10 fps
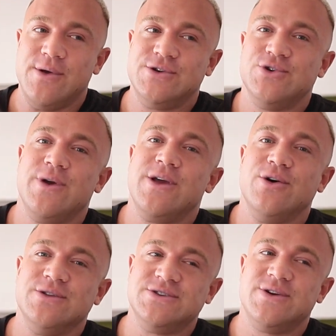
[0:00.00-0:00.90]
showing
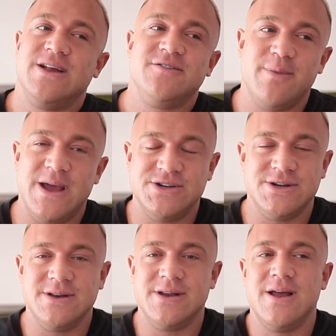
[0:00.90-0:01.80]
Gon's
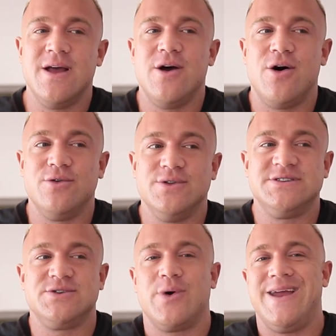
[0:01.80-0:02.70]
transformation on the
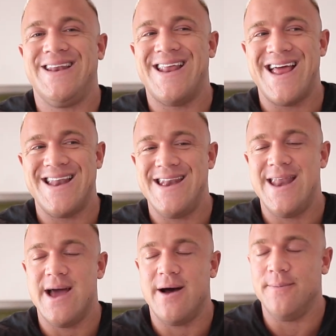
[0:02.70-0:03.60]
screen
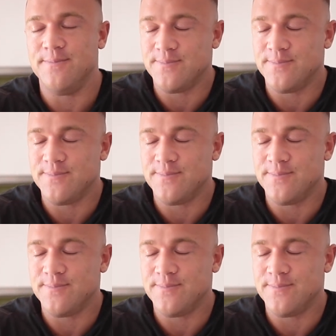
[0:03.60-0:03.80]
now.